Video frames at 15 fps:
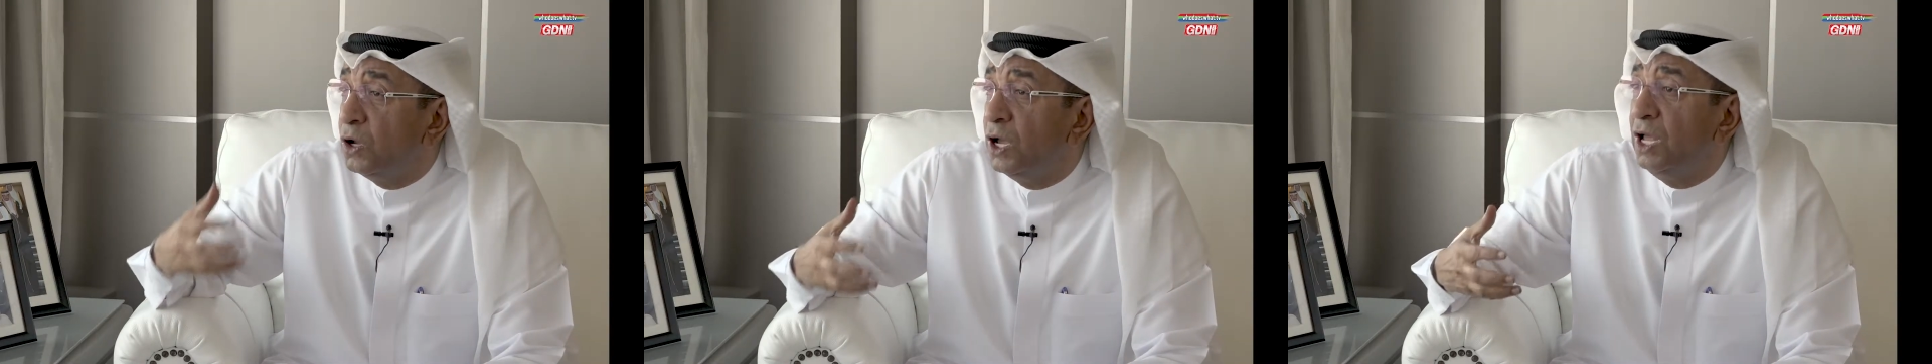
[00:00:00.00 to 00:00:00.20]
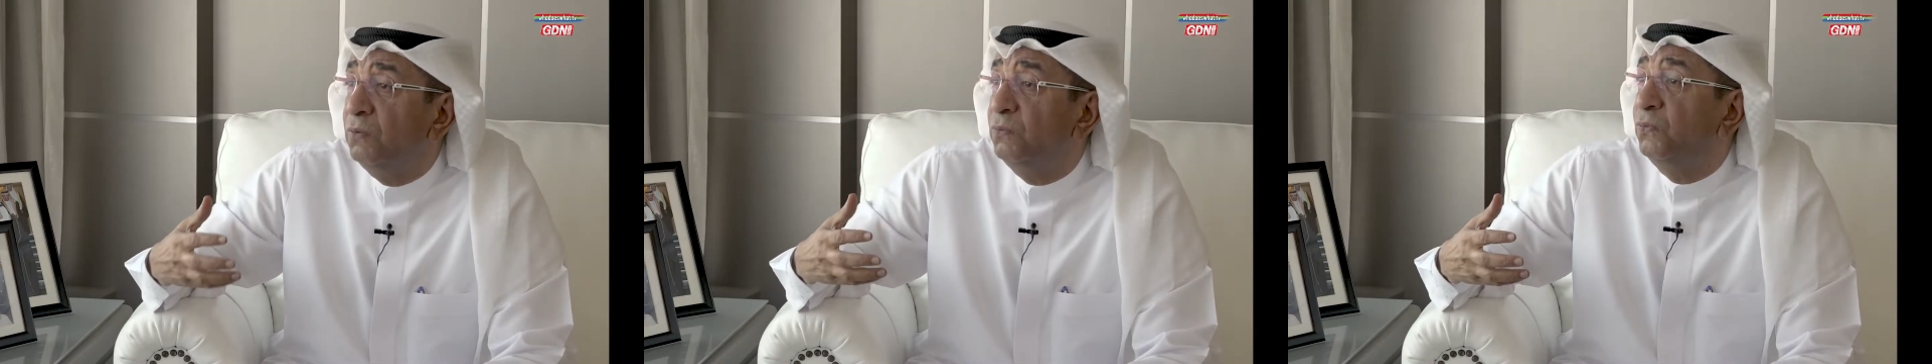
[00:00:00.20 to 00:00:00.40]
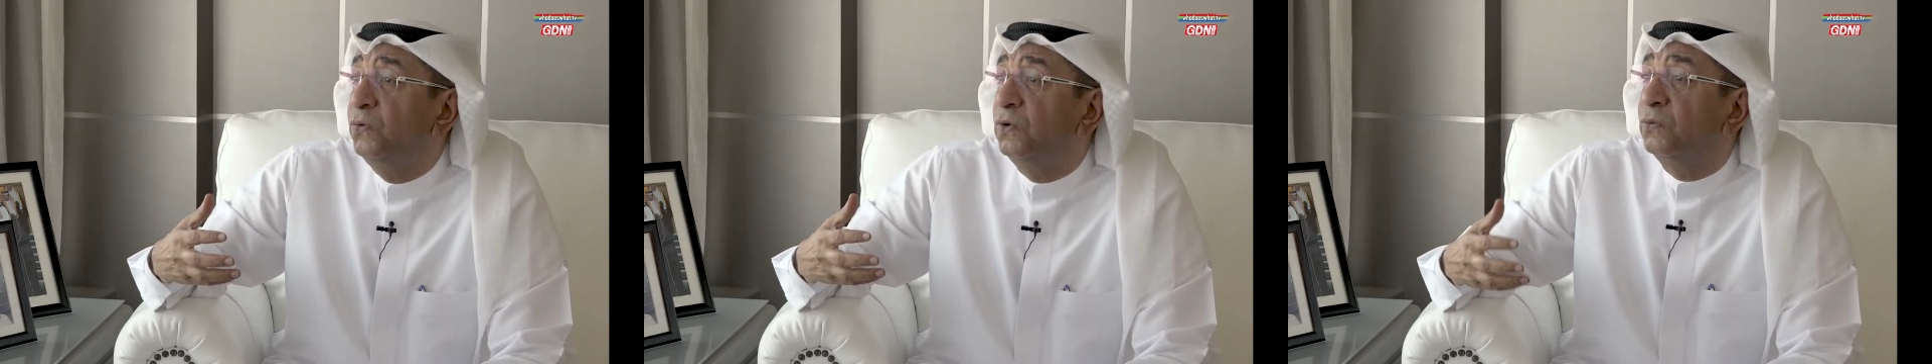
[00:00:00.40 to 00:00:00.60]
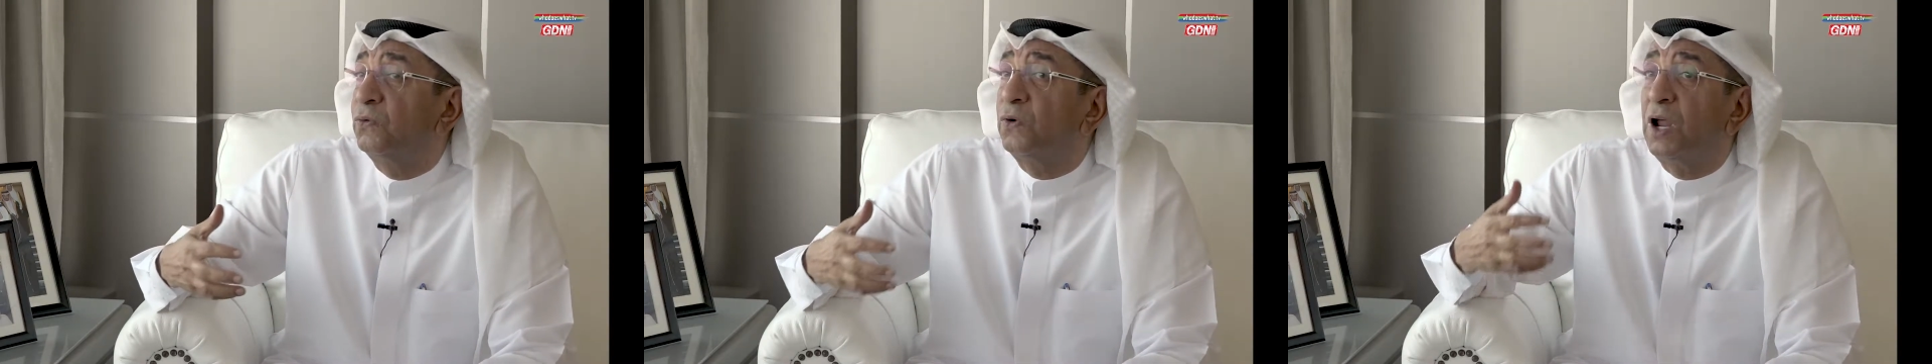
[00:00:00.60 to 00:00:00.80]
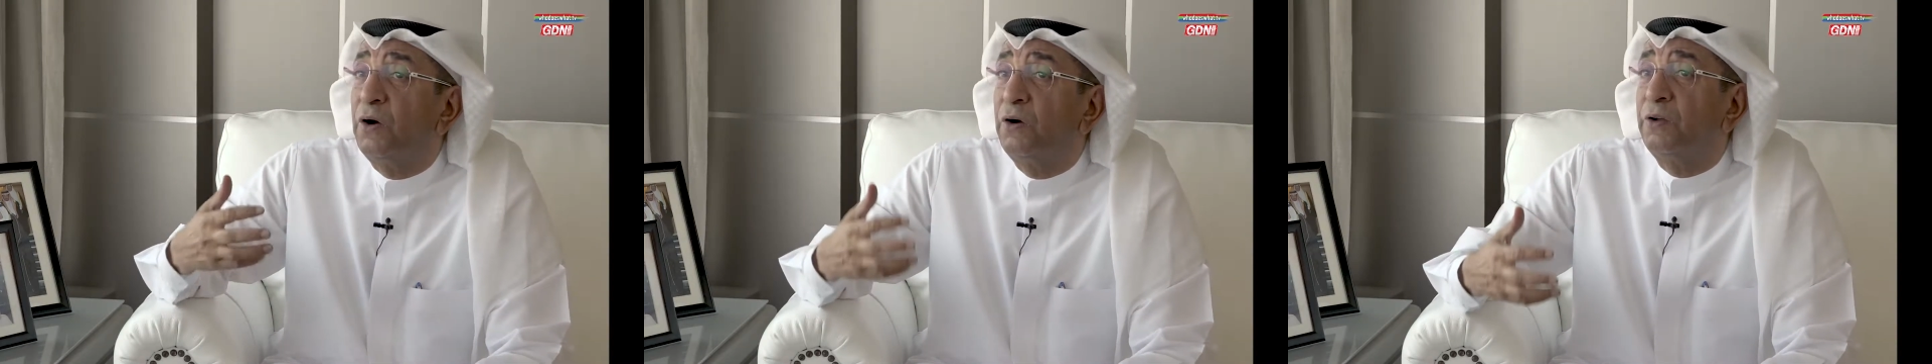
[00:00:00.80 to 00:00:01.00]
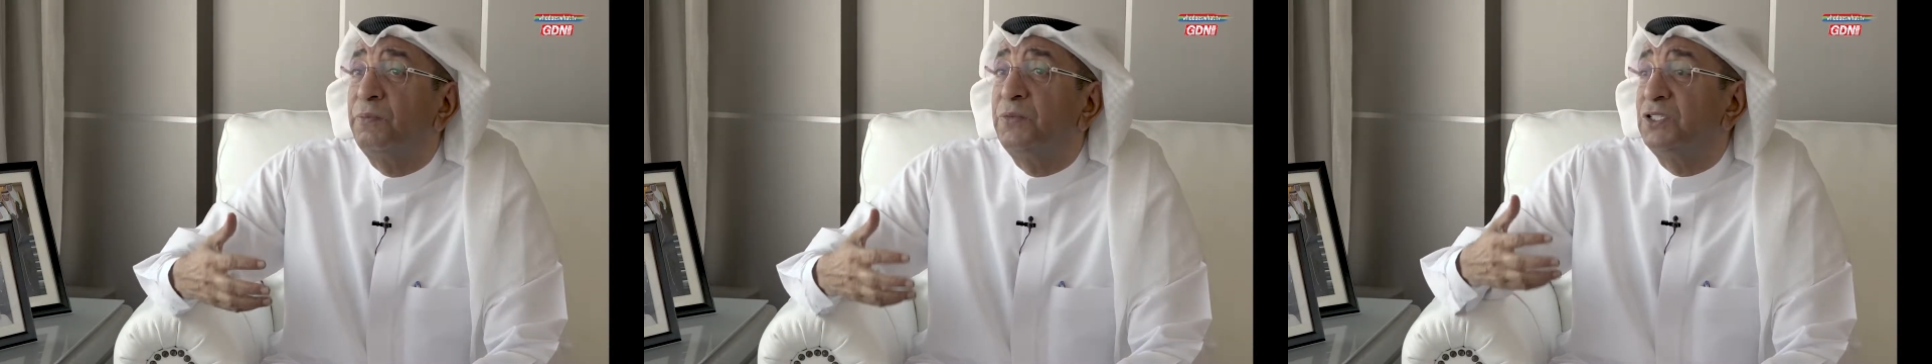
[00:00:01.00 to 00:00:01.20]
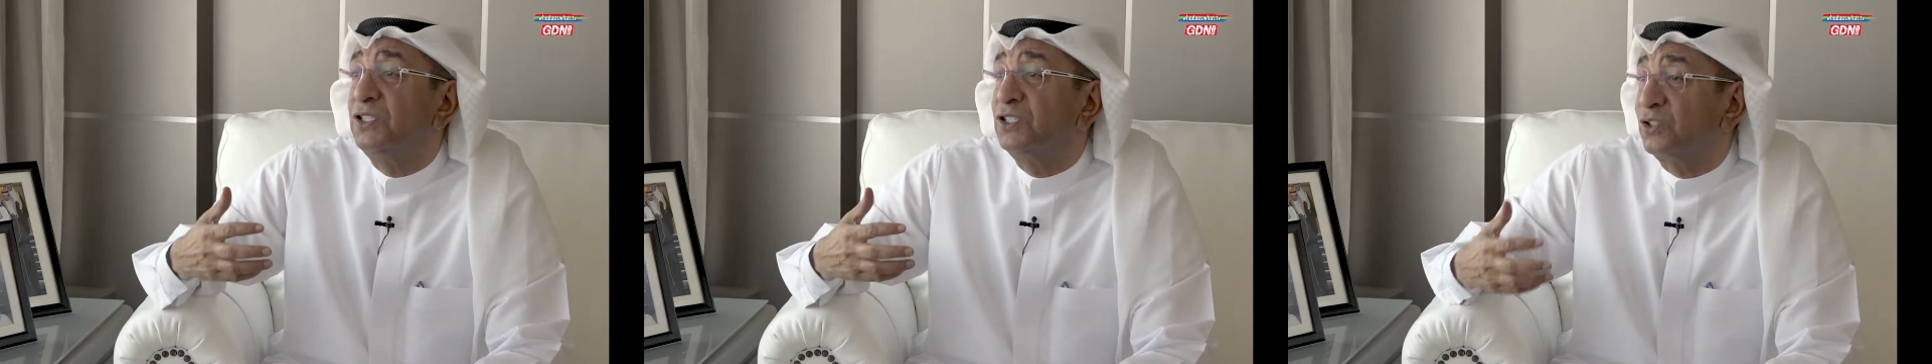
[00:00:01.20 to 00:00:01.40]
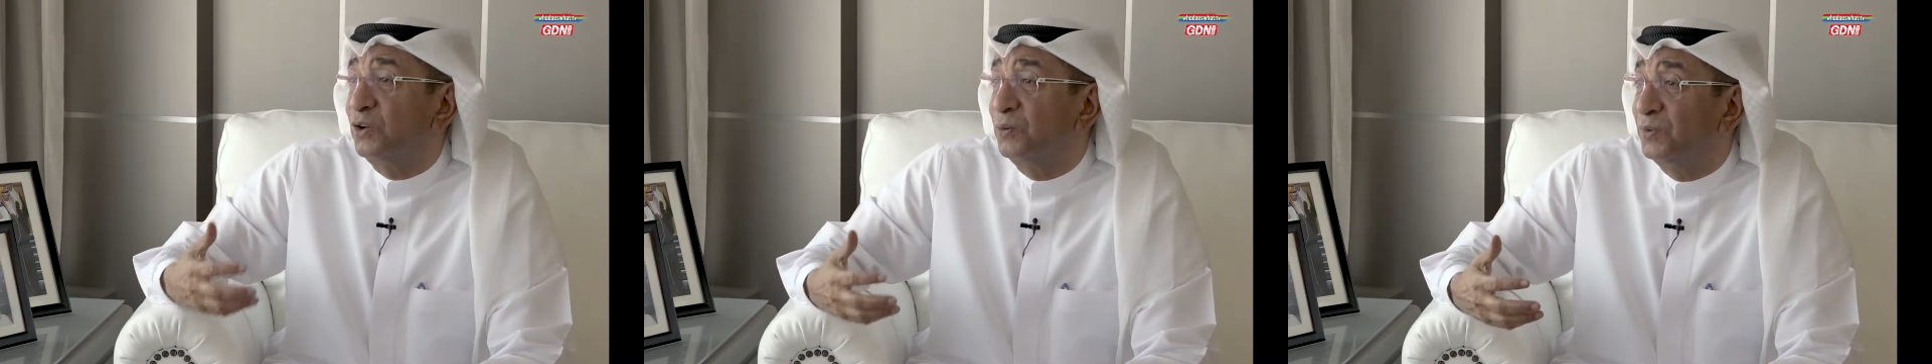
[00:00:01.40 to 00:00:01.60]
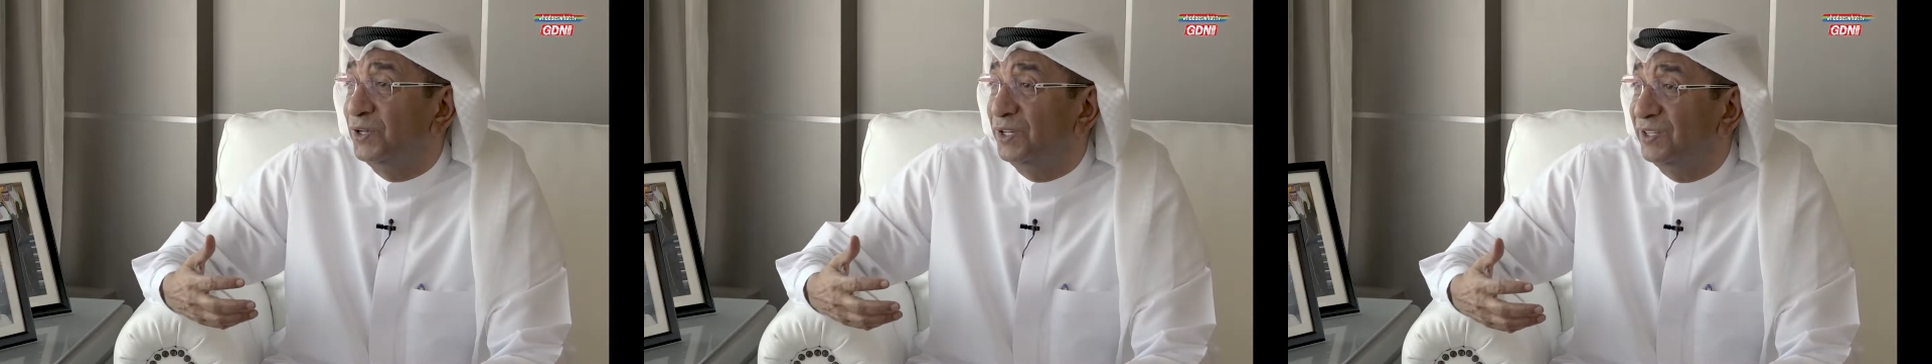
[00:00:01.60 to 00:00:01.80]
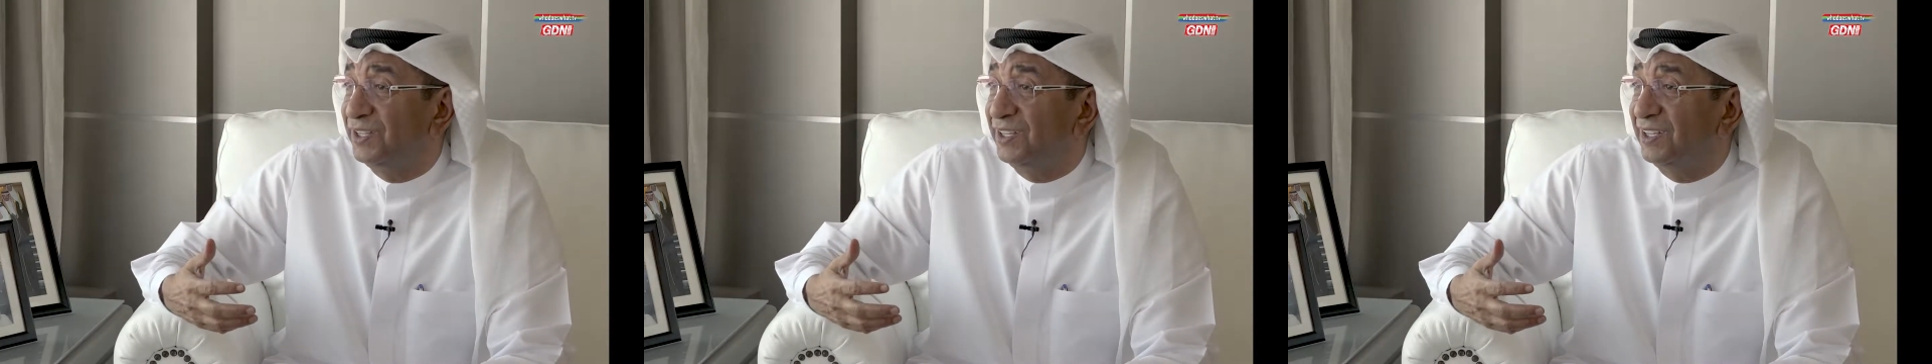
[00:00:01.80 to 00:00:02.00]
helpful for our business
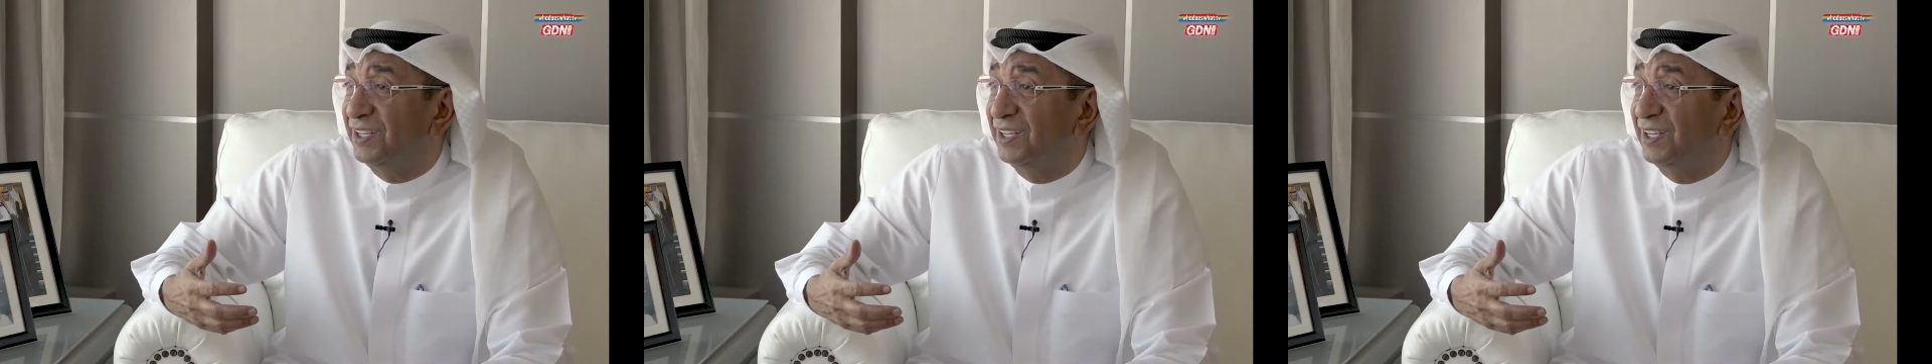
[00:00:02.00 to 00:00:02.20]
community.